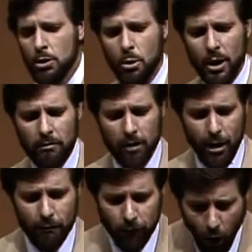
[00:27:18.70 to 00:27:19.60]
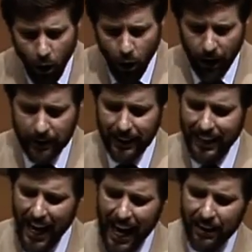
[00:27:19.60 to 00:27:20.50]
to avoid the
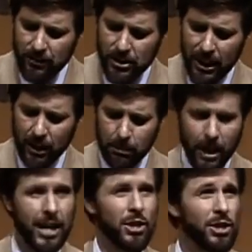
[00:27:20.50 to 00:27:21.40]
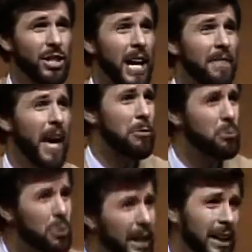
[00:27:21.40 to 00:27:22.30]
kind of celebrations that
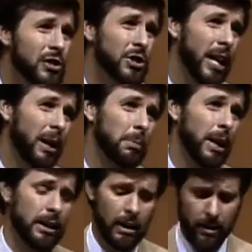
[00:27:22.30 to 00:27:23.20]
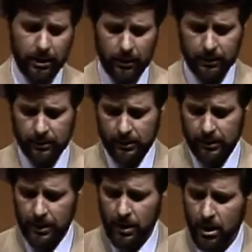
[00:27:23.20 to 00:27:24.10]
really celebrate nothing.
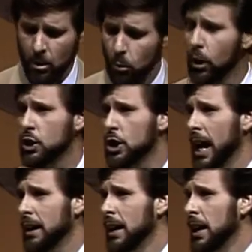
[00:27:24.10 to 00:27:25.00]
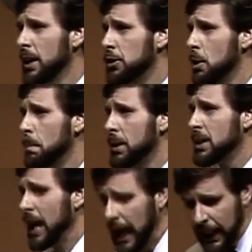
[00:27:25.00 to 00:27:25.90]
Worship is to
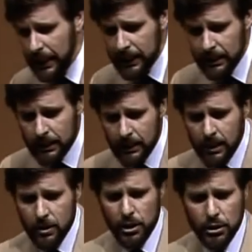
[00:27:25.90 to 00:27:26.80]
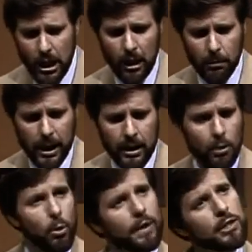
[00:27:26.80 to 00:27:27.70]
pretend to celebrate
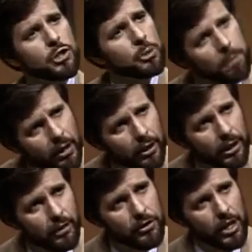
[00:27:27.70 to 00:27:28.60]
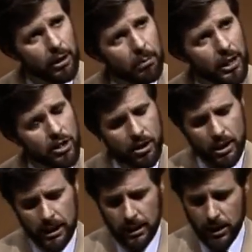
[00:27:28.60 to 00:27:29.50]
when the spirit of celebration
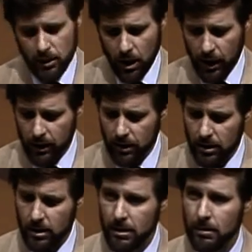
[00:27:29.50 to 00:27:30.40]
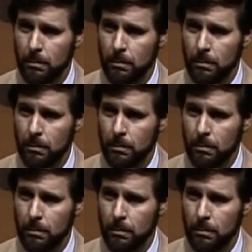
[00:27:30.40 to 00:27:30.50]
is not in us.